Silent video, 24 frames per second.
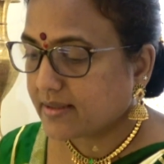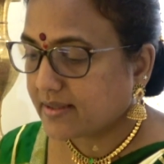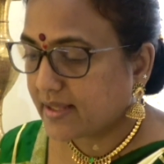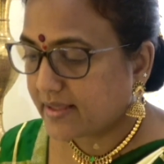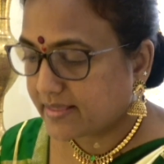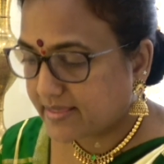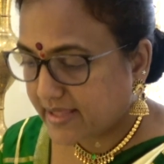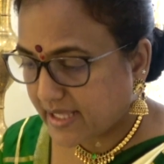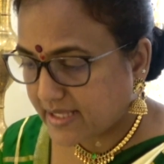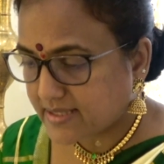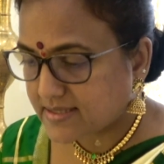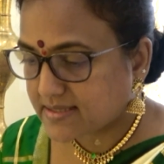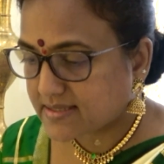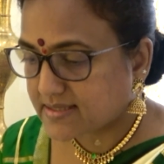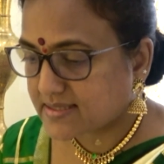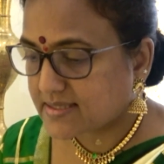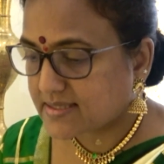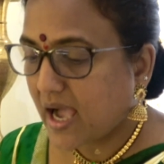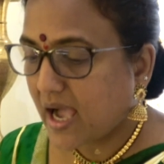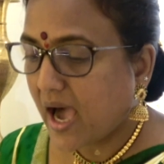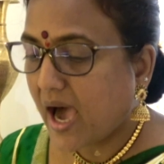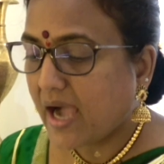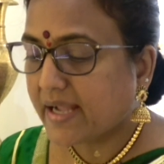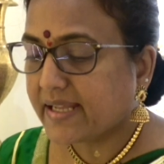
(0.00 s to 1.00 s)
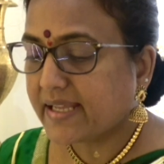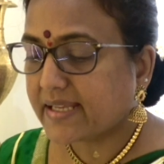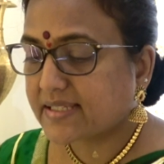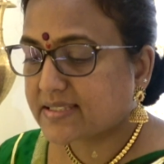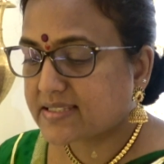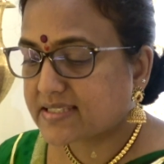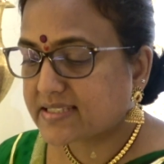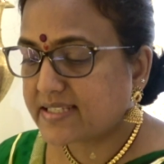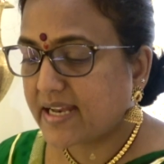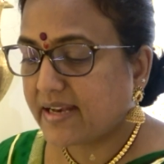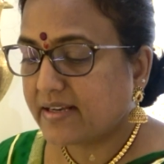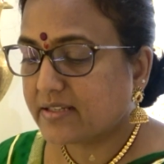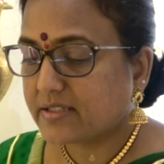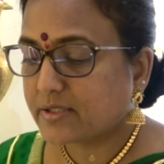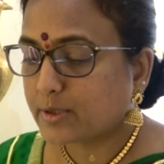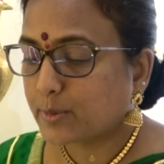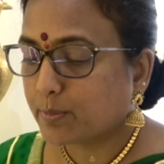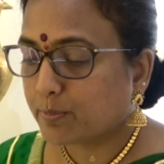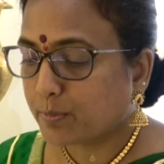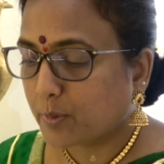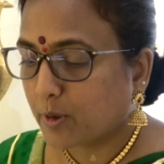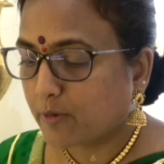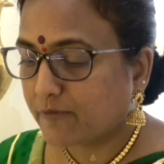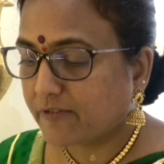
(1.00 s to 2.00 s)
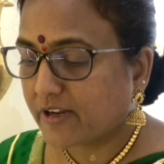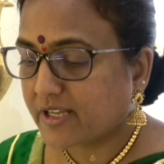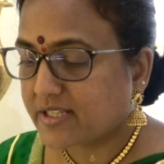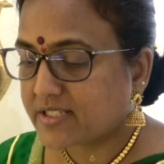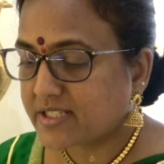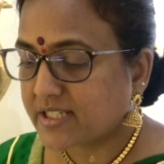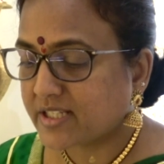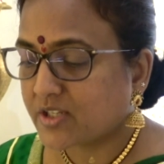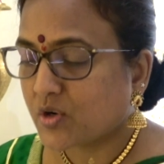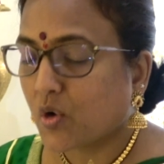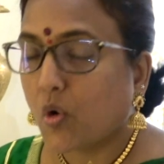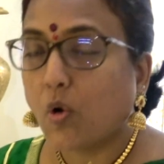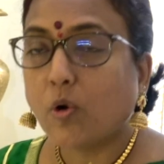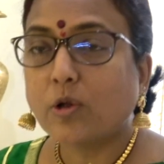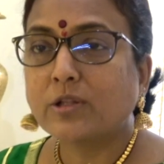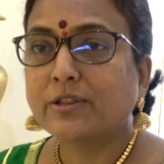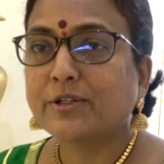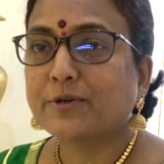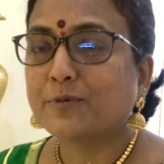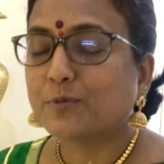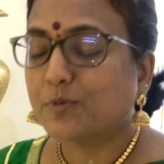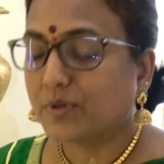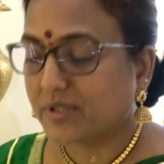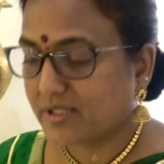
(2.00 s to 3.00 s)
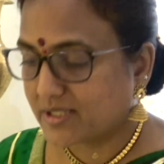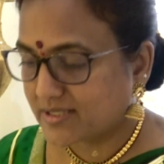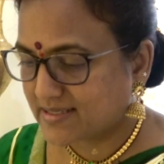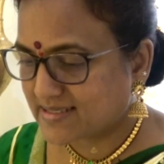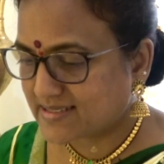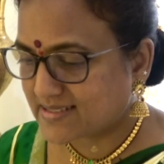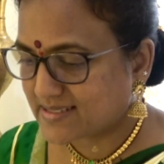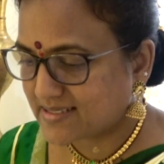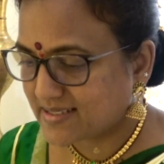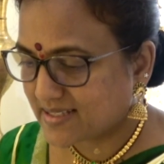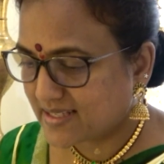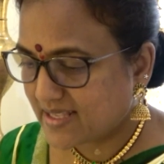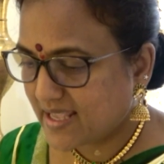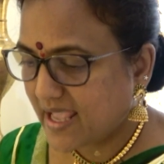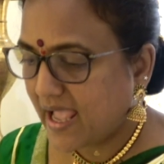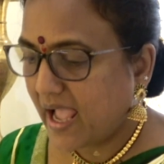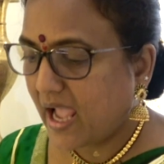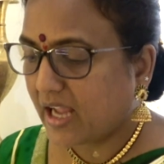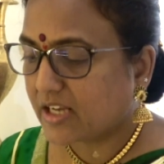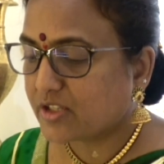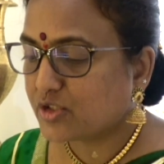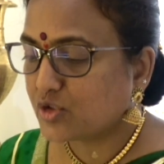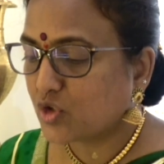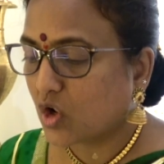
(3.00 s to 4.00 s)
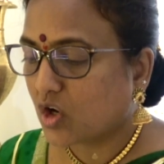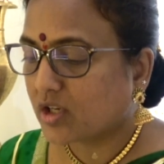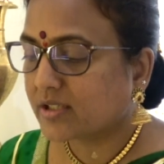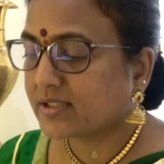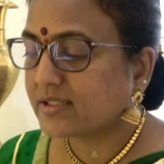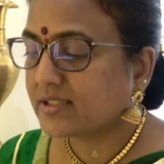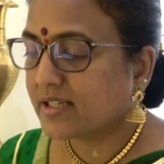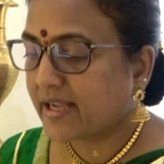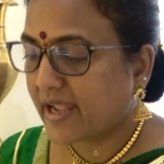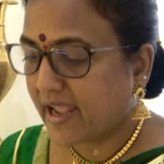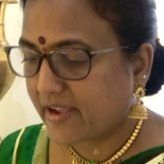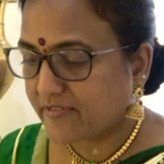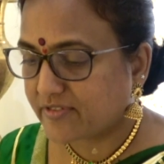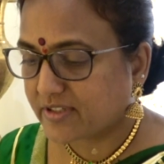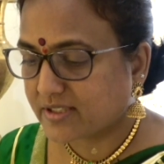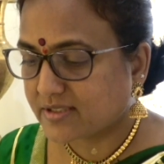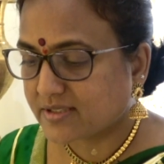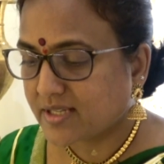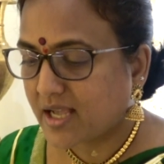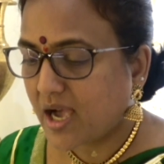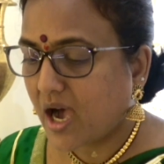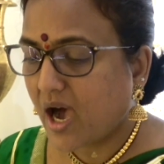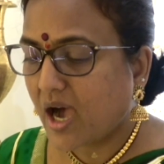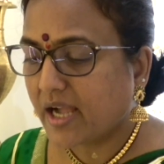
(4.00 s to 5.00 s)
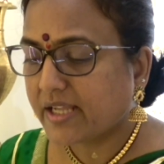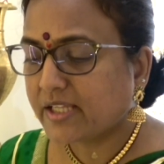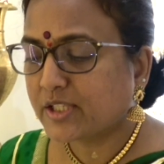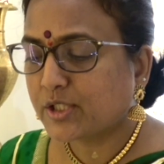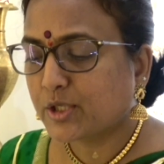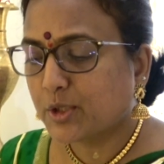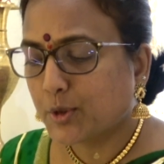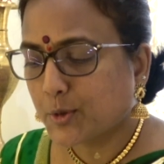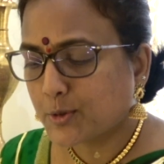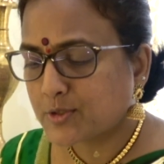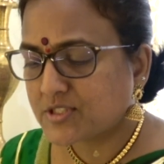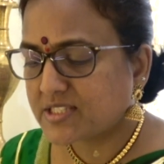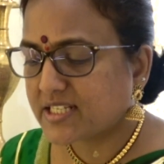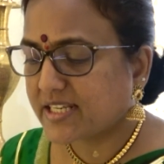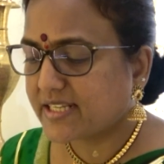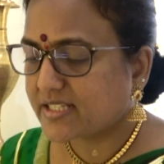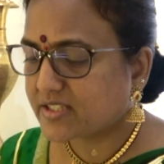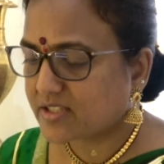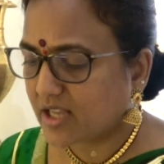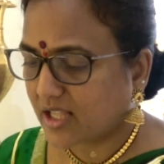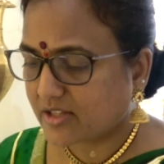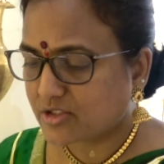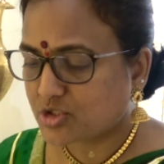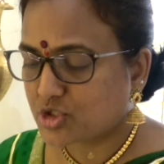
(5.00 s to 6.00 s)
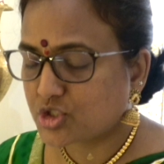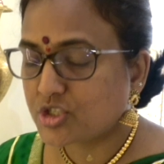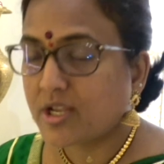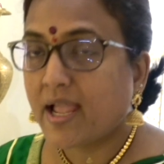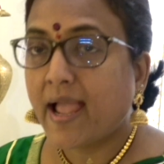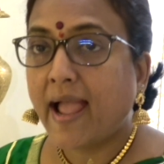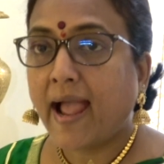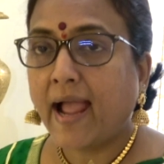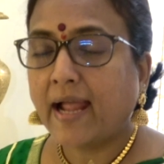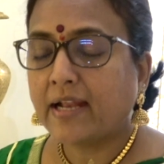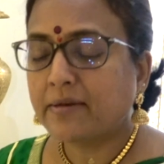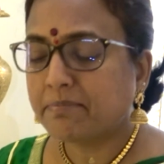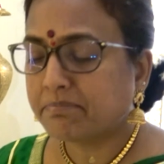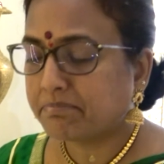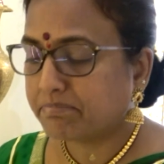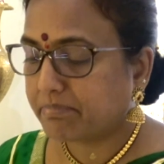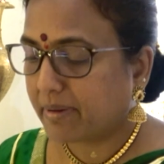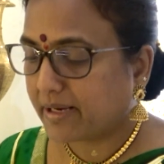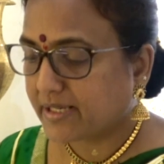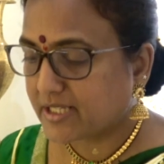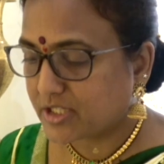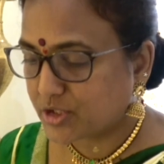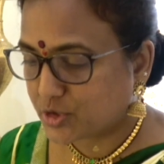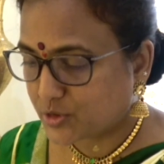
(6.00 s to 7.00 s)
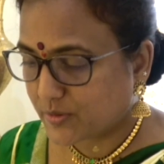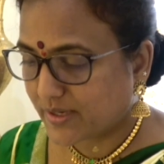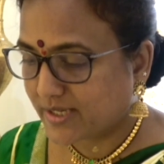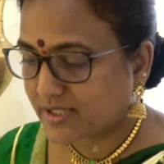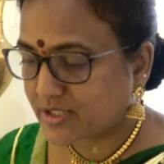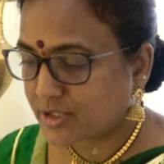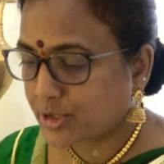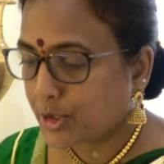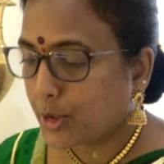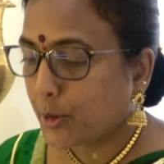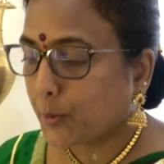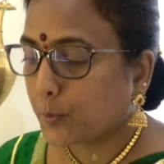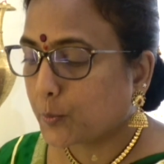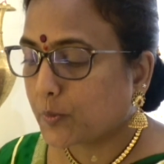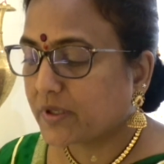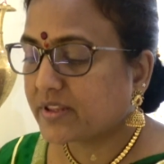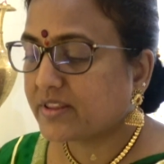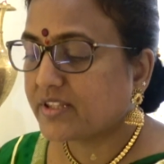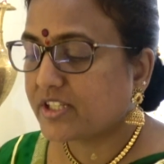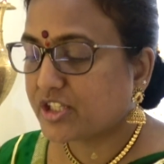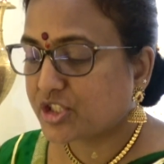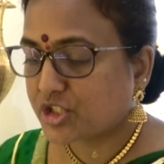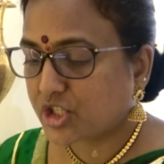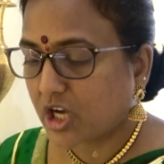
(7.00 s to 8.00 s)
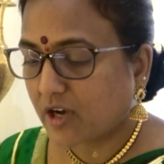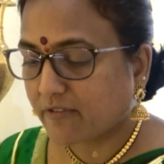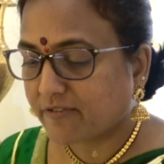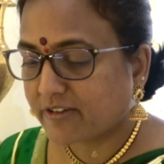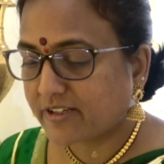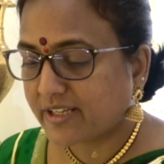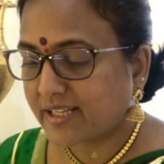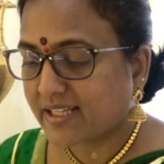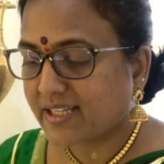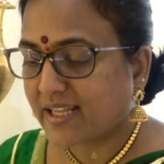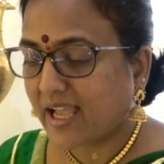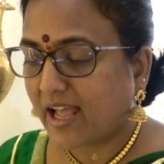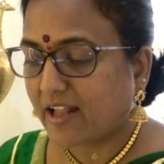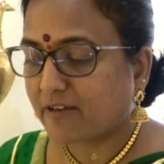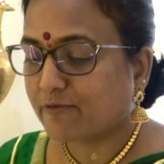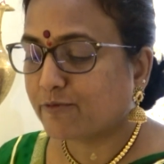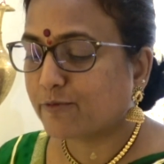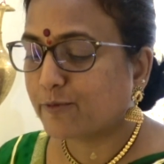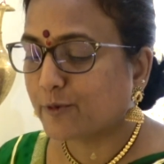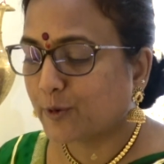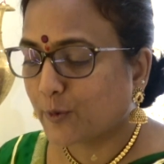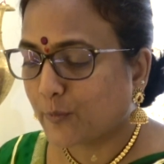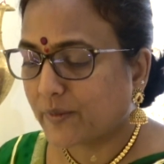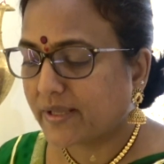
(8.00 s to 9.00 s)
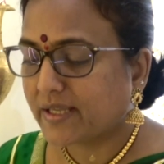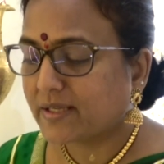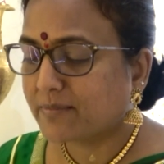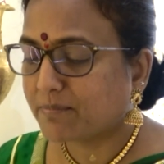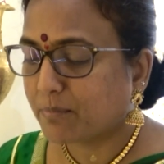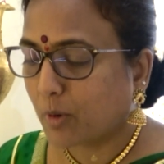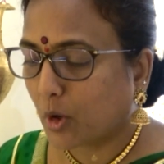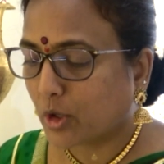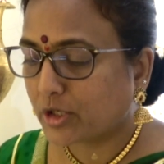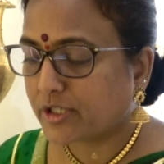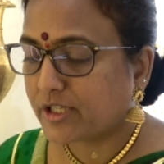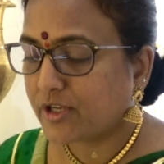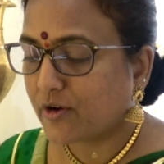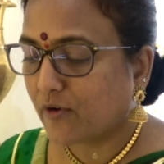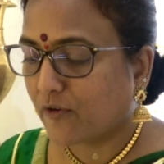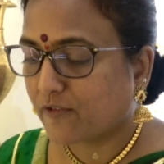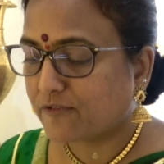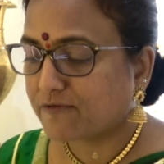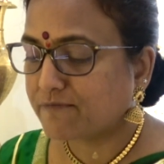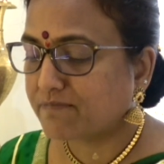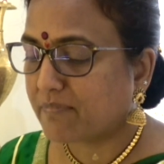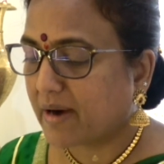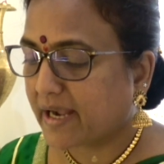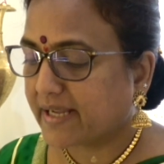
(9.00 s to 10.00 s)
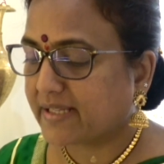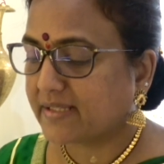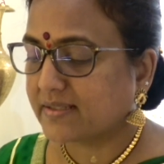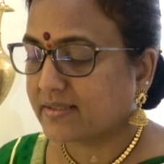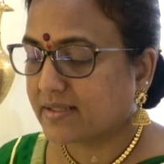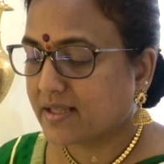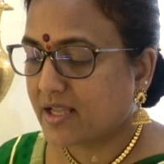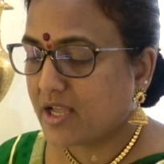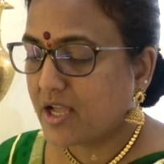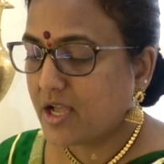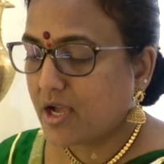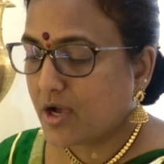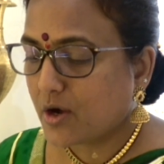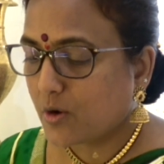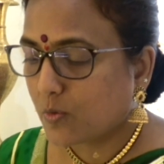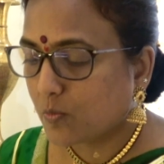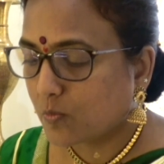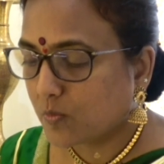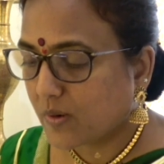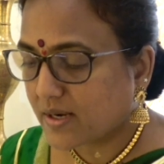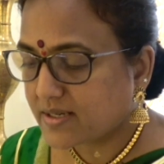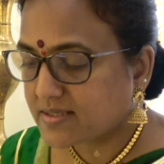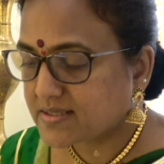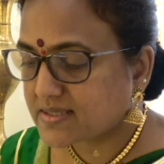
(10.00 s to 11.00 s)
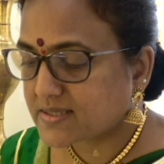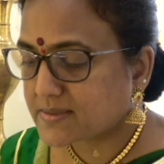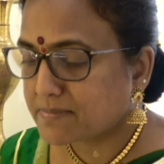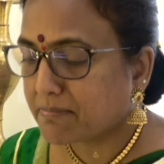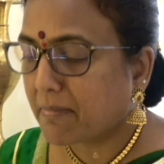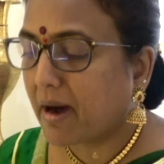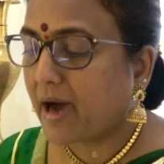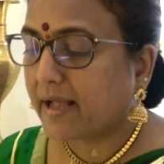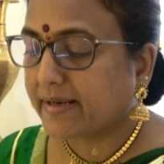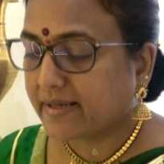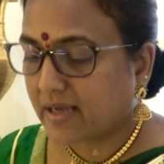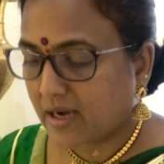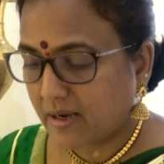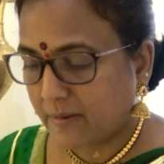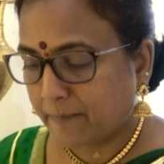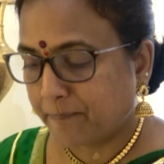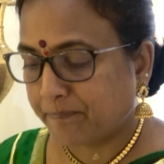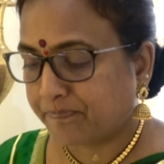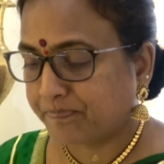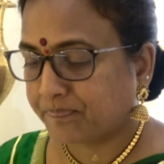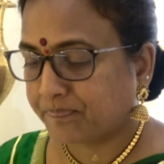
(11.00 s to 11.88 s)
Thence I extend, pervading all the worlds. And yonder heaven I closely touch and penetrate with the showering and flowing body of mine, Varsmana.